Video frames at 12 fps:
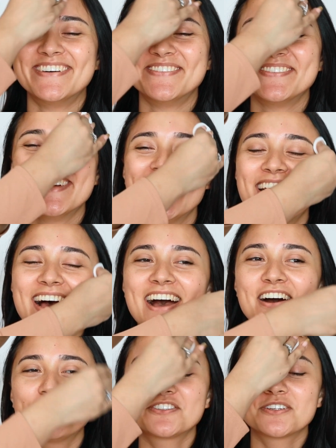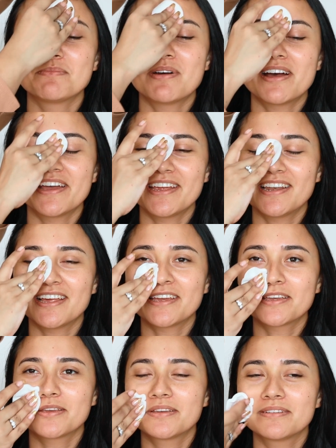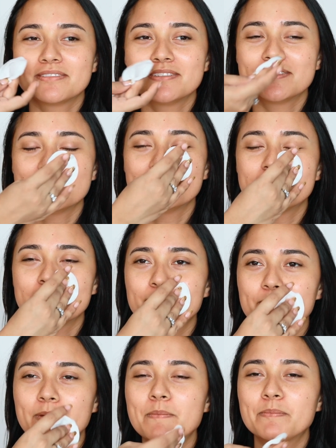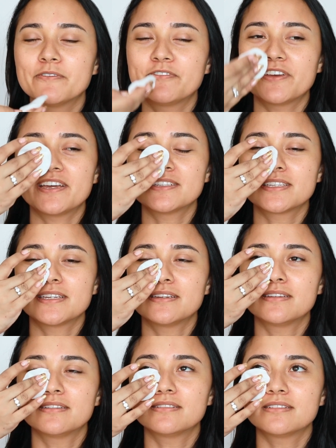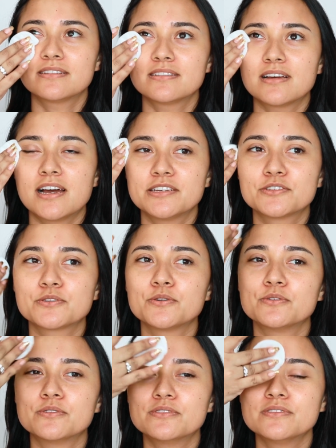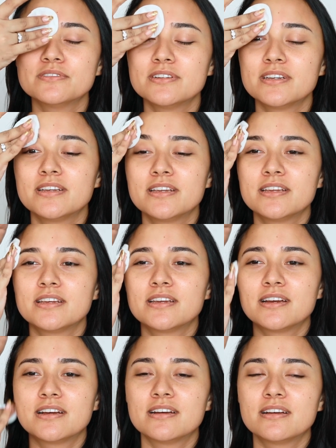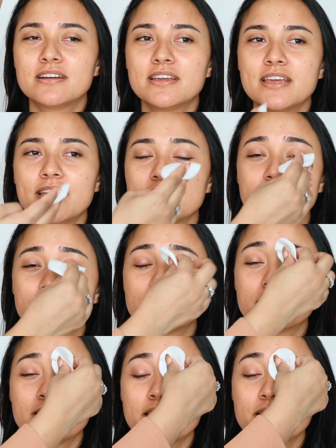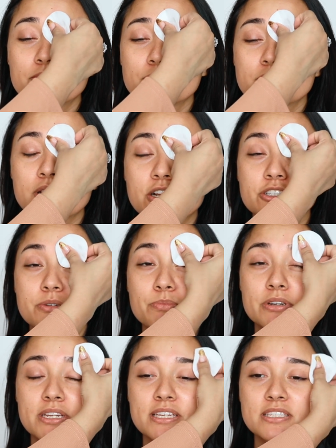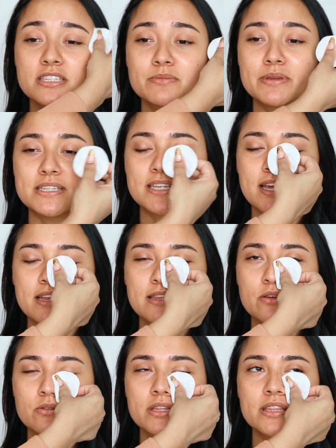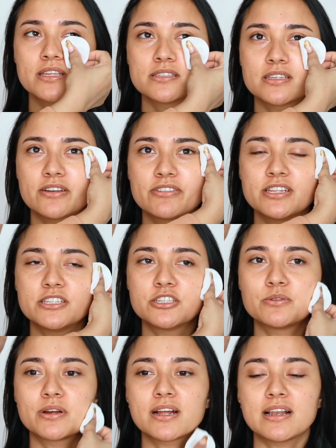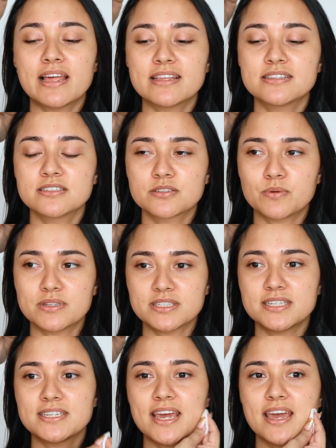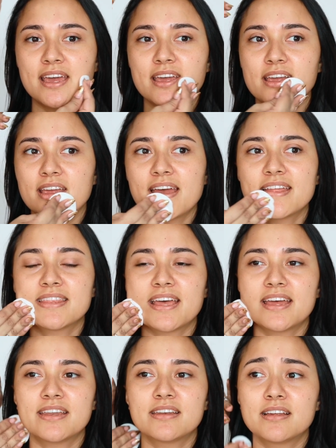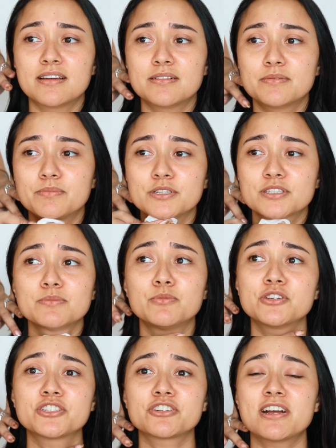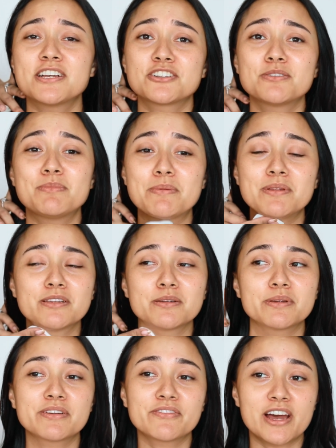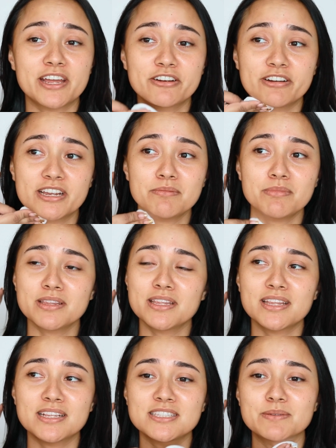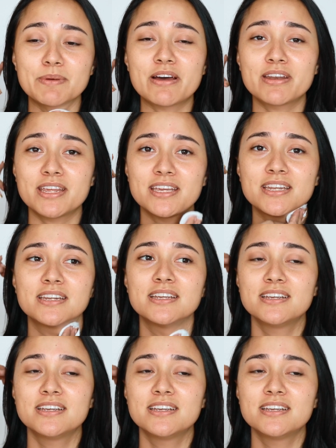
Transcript: um, after my like pimple phase in high school. Mm-hmm. It it was actually pretty easy to maintain. The only things I really do are cleanse once a day and then put some moisturizer, maybe a little bit of eye cream, and then that's wow. about it.